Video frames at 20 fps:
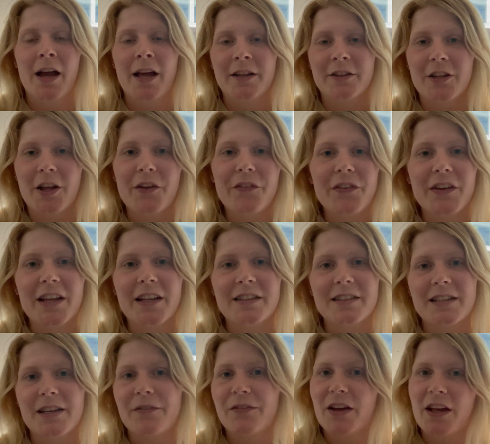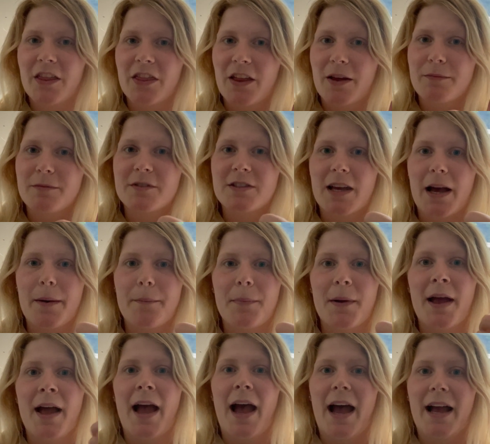Don't forget to give it a thumbs up
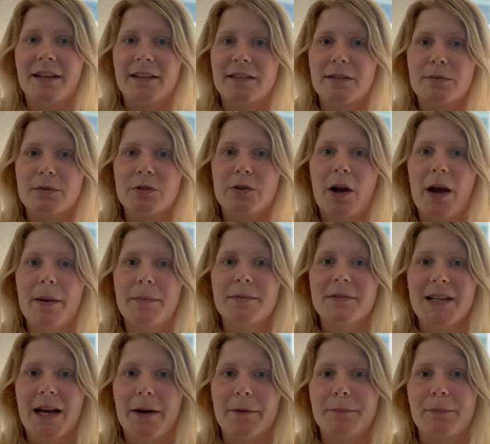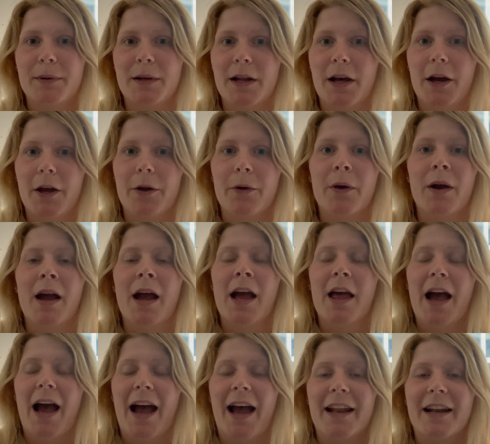and subscribe down below,
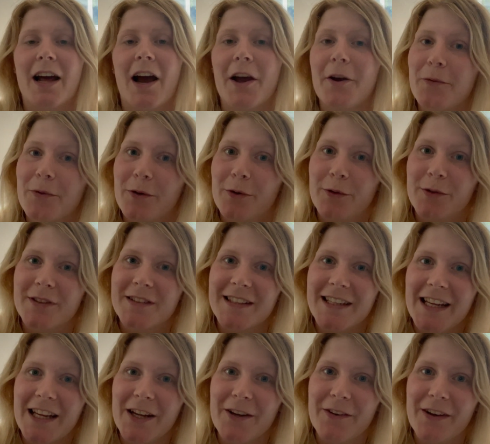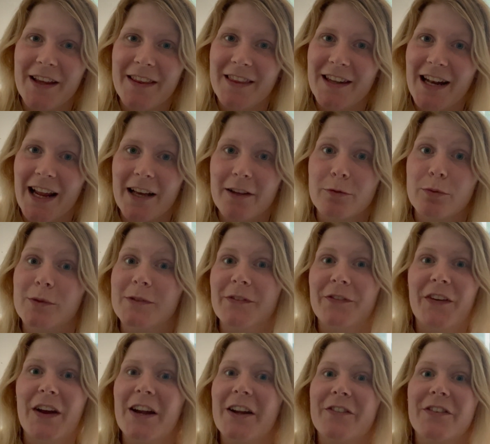and I will see you in the next one
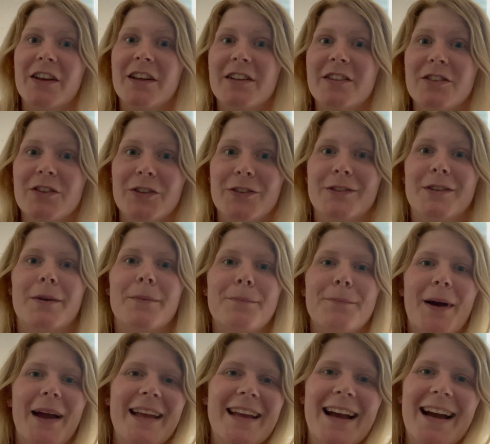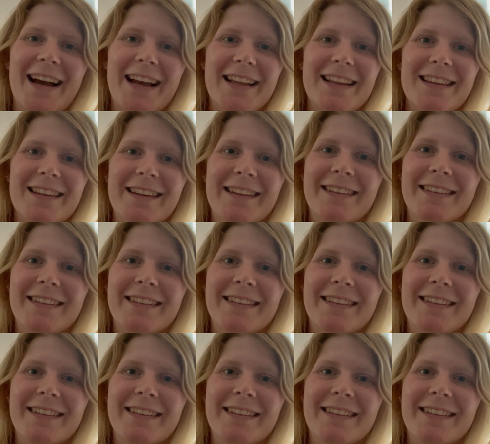very soon. Bye guys.